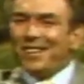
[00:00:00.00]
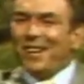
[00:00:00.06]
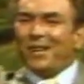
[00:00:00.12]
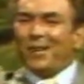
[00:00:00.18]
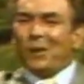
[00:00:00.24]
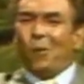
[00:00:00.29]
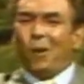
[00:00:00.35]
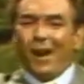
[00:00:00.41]

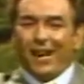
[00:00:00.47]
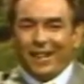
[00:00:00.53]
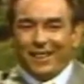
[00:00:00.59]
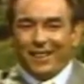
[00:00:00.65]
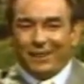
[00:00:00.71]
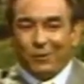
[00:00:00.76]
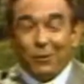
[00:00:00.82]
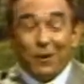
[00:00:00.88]
not quite
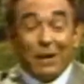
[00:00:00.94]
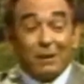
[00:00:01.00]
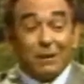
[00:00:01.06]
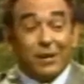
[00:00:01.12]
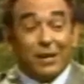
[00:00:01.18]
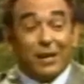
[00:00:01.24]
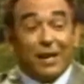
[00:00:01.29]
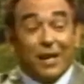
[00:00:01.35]
what I was
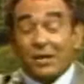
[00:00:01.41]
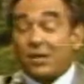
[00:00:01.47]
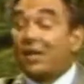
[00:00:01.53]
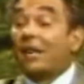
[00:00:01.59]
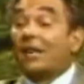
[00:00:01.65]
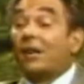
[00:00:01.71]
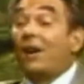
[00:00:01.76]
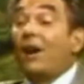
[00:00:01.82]
looking at. So
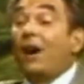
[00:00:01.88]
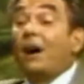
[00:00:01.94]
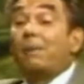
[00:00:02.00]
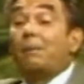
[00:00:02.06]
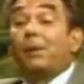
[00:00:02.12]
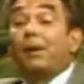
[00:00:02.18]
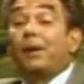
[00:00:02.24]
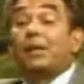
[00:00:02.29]
then
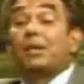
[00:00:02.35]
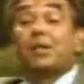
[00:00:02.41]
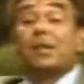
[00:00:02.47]
God brings